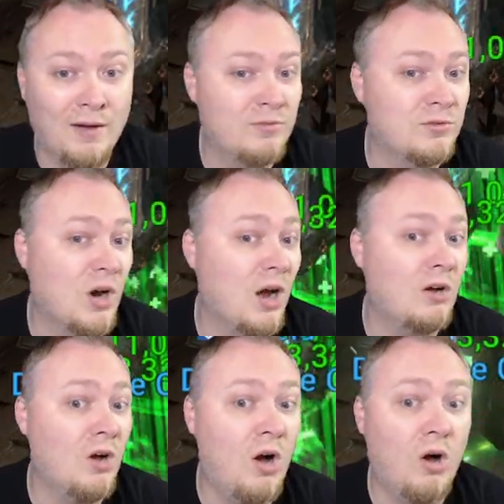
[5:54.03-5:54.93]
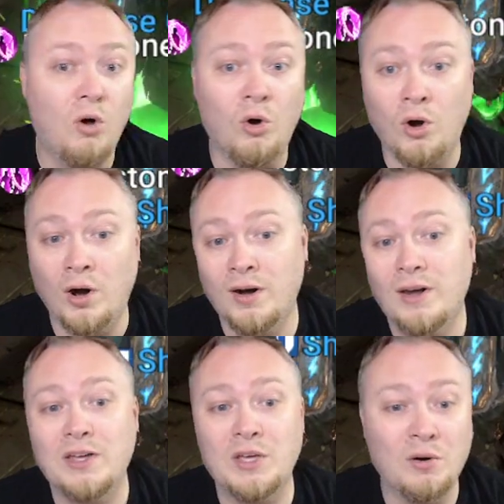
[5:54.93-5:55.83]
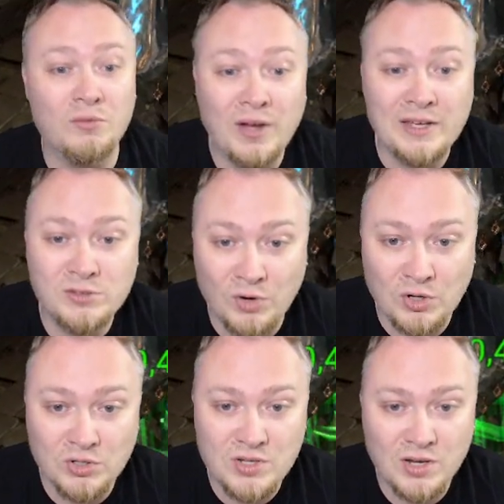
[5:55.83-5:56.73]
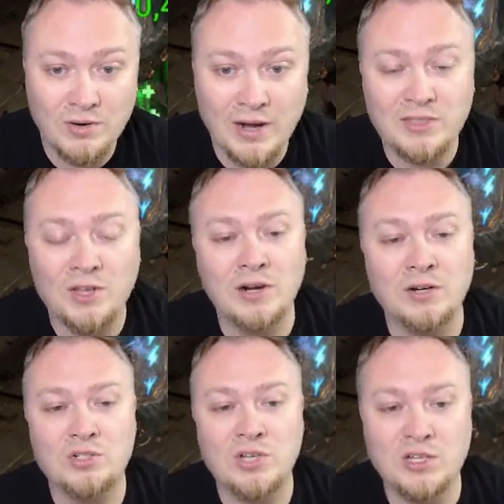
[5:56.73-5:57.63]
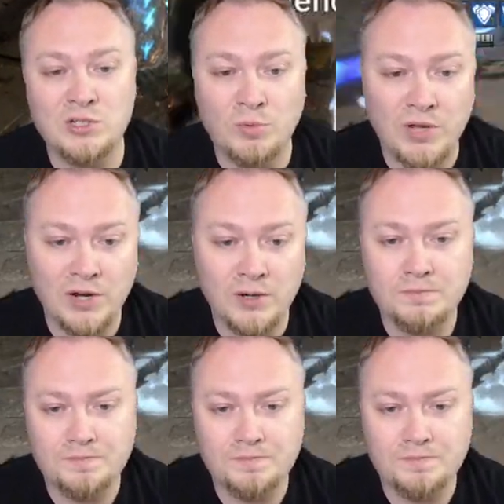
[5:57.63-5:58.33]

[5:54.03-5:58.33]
Drokgul or, you know, vice versa, right? They're interchangeable here.